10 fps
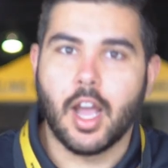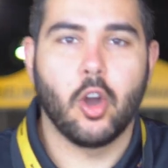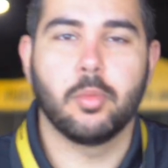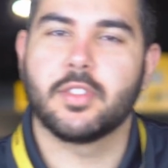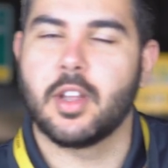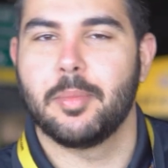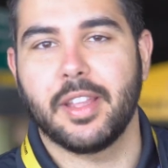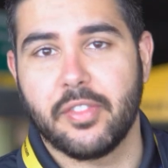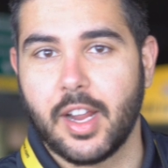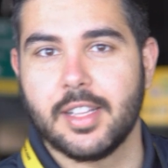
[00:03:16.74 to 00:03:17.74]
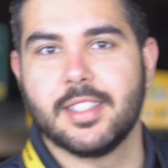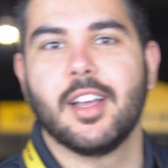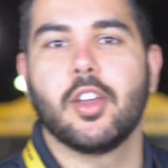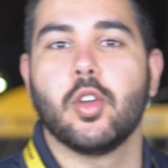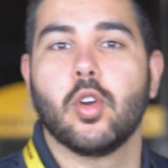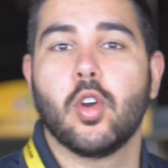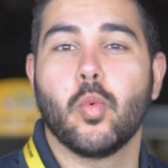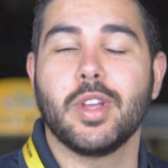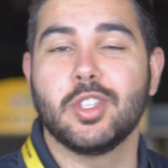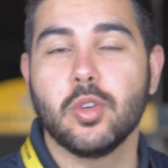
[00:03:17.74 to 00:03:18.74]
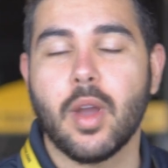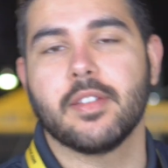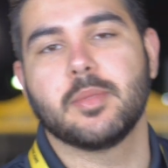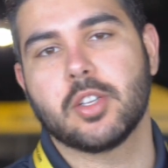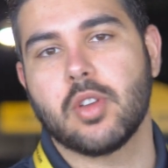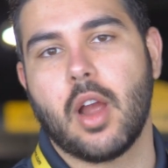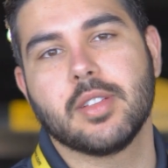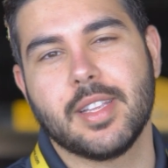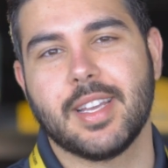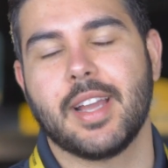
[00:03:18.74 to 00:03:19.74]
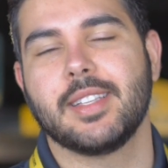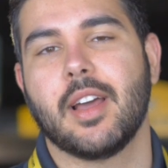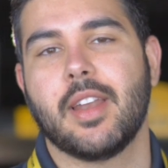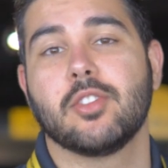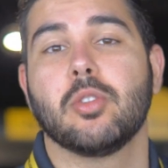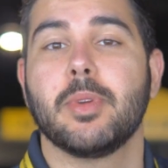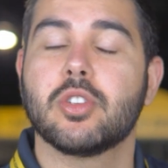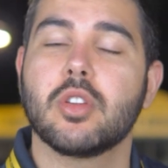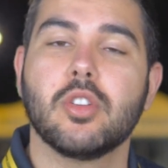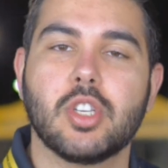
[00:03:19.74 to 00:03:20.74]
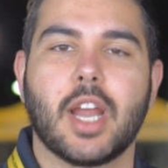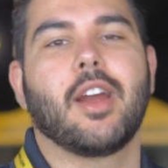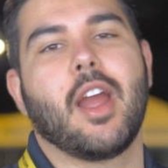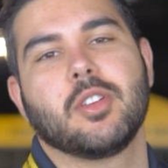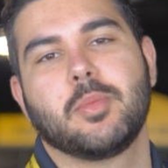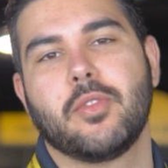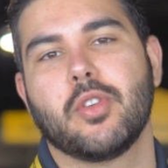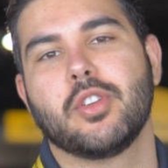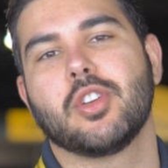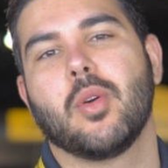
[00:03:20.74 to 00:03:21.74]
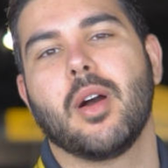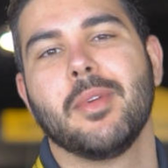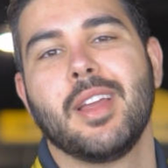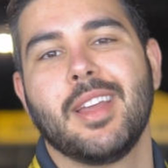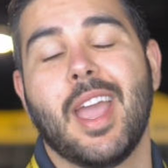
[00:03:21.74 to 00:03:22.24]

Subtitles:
I almost completely forgot to tell you, we do have special hours at Tiny Town now, so make sure you check our hours before you show up.